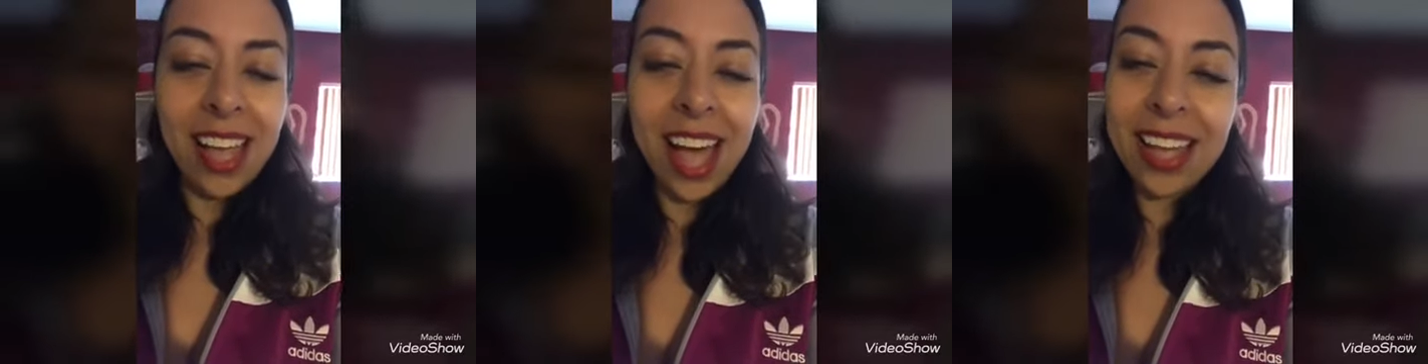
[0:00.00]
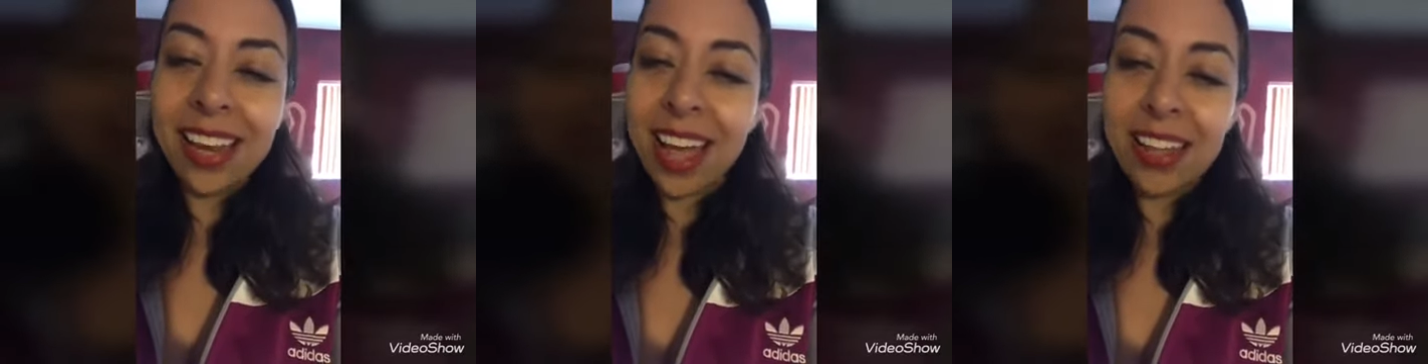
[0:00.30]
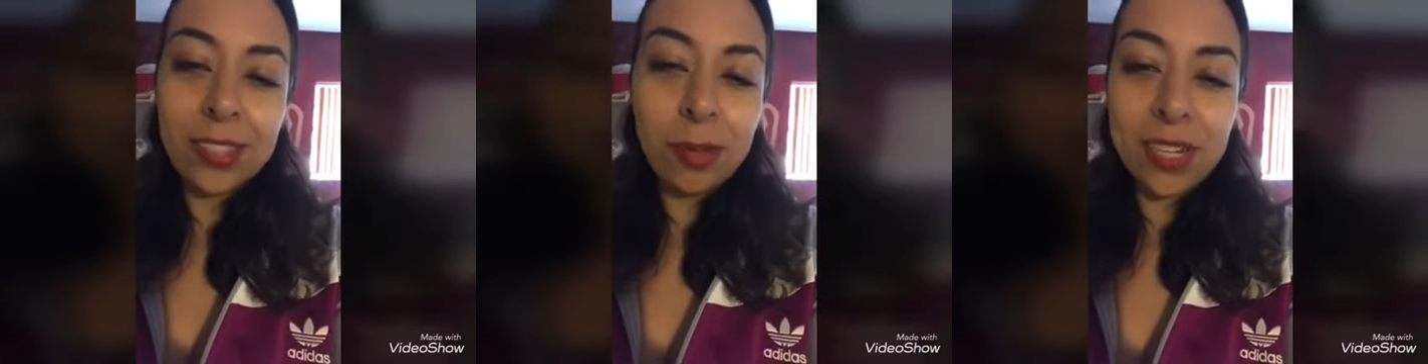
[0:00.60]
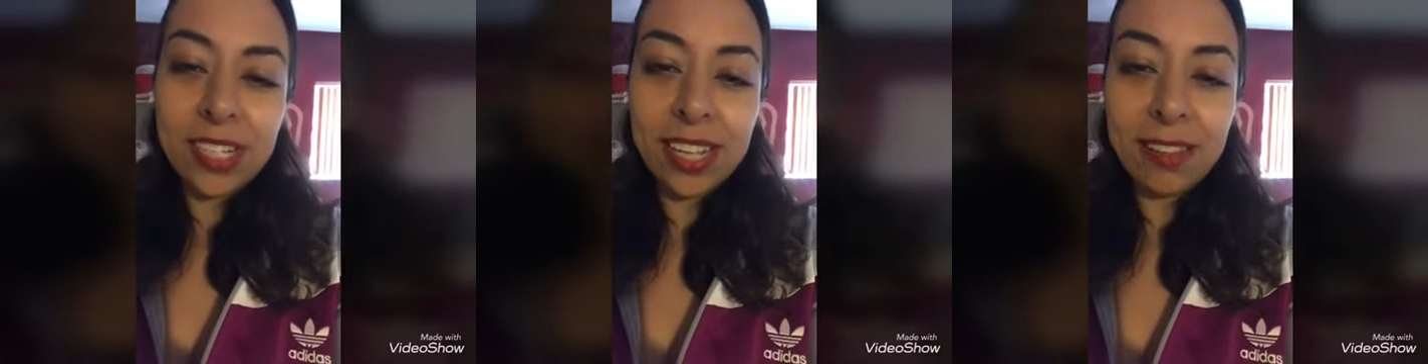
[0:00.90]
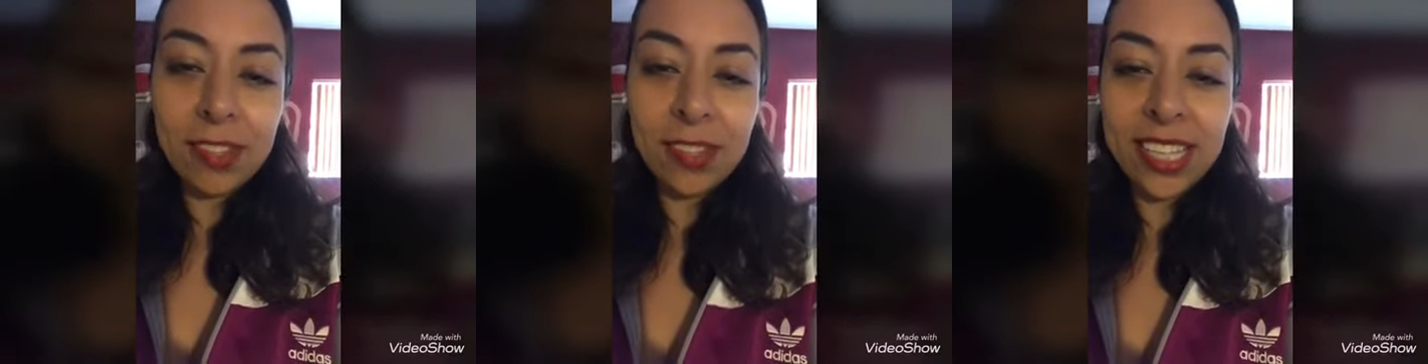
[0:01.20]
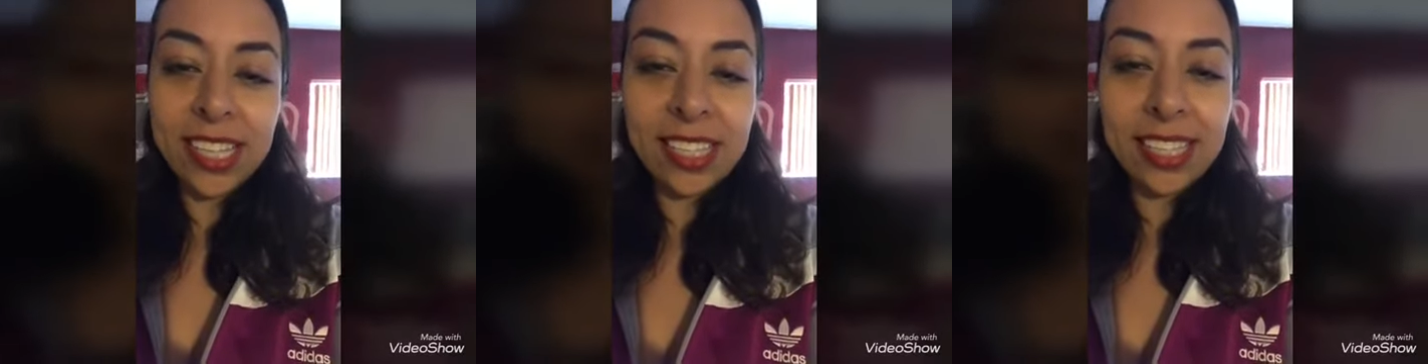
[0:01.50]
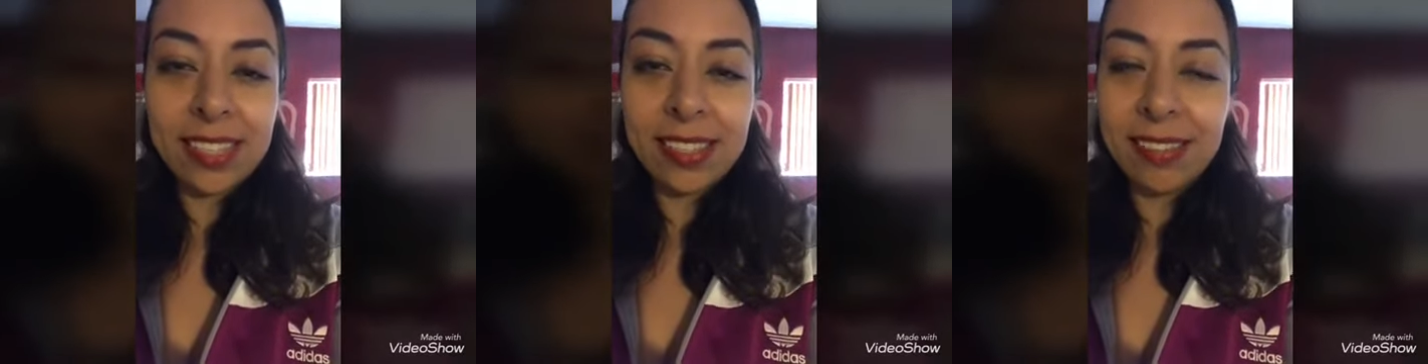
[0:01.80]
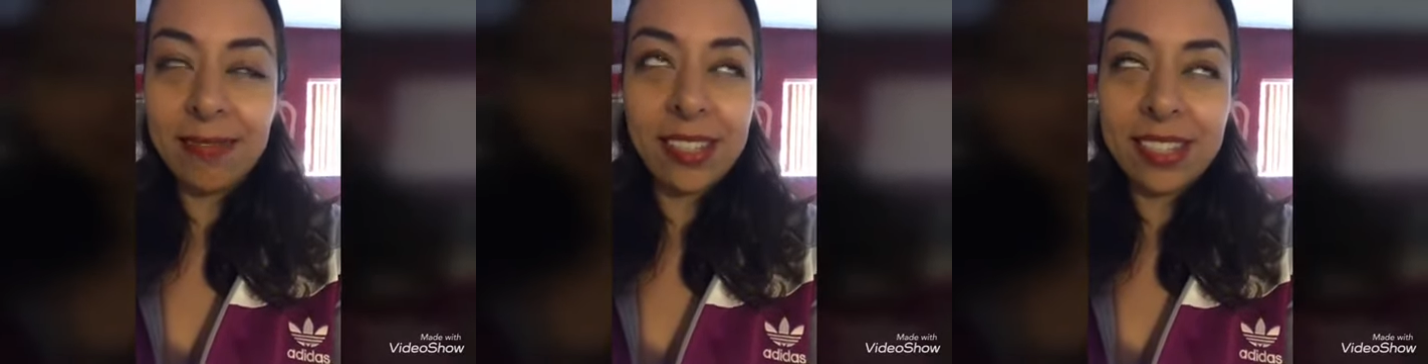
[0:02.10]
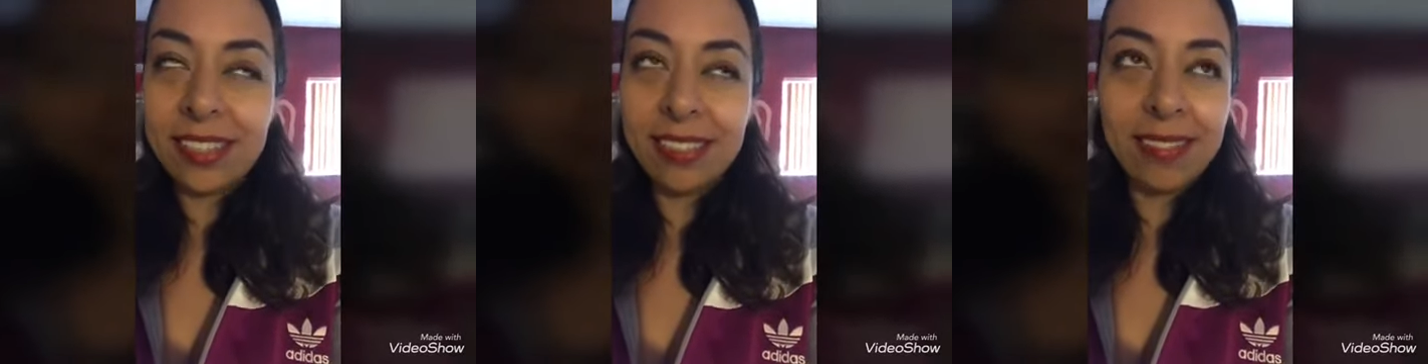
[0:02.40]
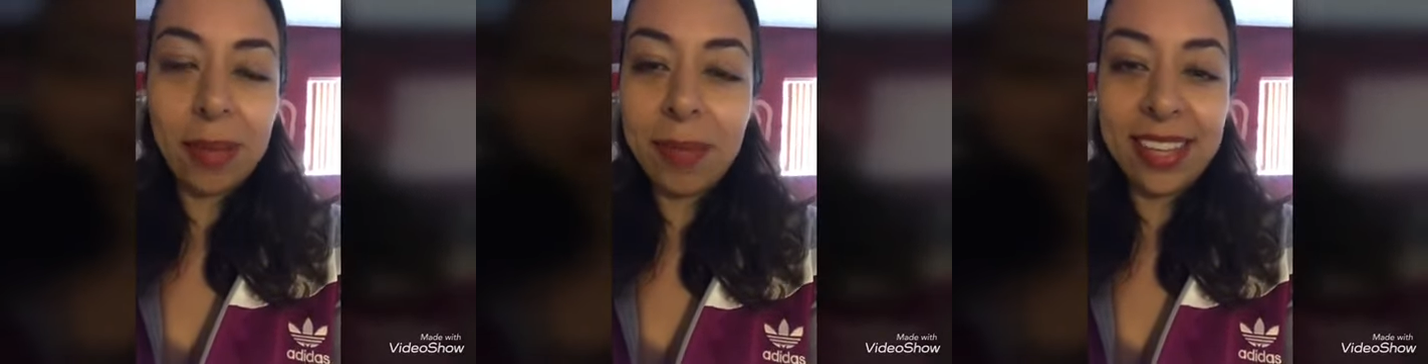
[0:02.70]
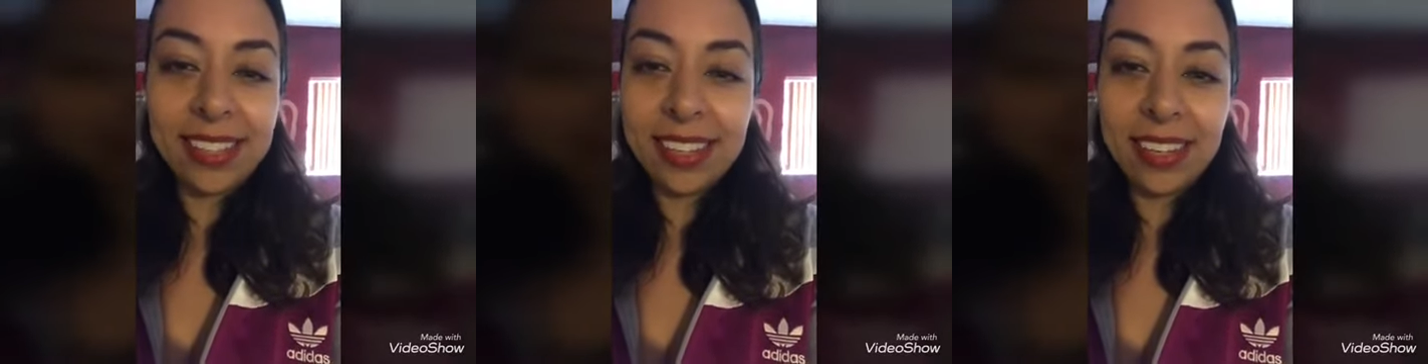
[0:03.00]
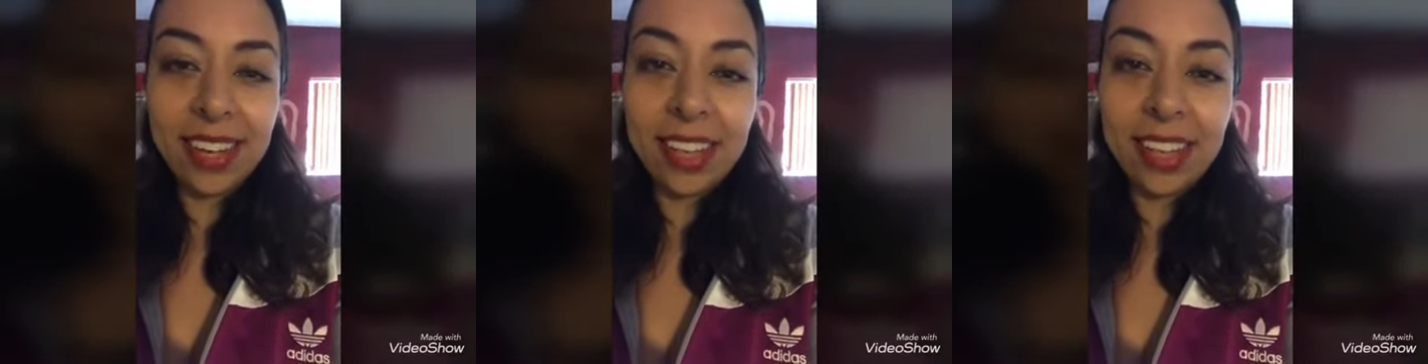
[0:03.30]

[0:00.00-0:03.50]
I can add so much stuff to this. It's just amazing.